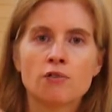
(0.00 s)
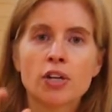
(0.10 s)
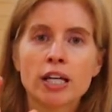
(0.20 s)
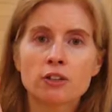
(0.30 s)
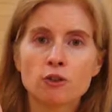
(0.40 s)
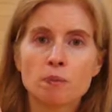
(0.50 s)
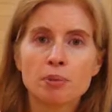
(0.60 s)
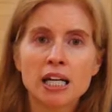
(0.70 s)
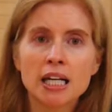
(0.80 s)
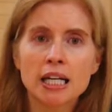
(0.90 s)

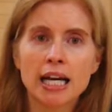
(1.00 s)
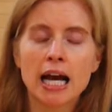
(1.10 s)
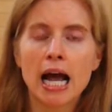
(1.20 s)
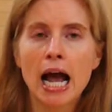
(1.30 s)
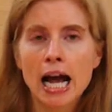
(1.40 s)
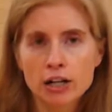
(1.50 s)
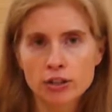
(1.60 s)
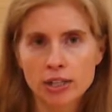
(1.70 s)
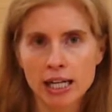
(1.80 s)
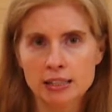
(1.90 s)
Philanthropedia
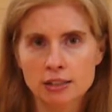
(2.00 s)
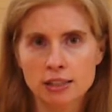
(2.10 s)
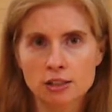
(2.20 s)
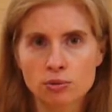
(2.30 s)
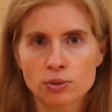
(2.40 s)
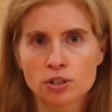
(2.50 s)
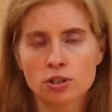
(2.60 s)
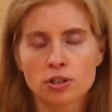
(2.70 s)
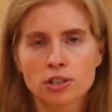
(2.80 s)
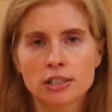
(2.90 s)
aggregates these
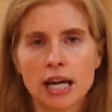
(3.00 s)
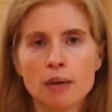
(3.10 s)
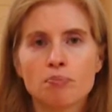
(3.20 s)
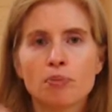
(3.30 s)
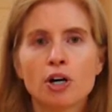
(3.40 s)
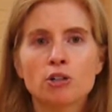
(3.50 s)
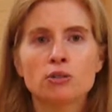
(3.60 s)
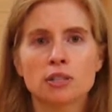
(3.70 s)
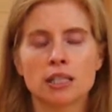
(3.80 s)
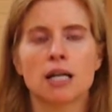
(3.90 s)
results and
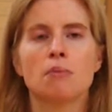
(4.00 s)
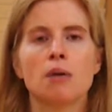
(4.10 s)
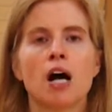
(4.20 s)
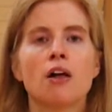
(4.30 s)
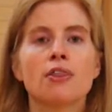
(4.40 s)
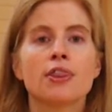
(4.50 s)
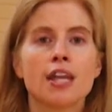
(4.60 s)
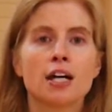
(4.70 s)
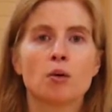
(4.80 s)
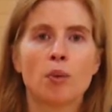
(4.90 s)
posts them on
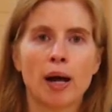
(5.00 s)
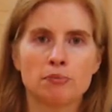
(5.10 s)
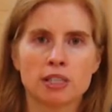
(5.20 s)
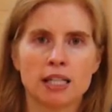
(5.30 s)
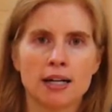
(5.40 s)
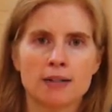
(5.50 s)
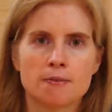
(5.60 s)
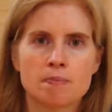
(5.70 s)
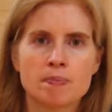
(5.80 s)
their website.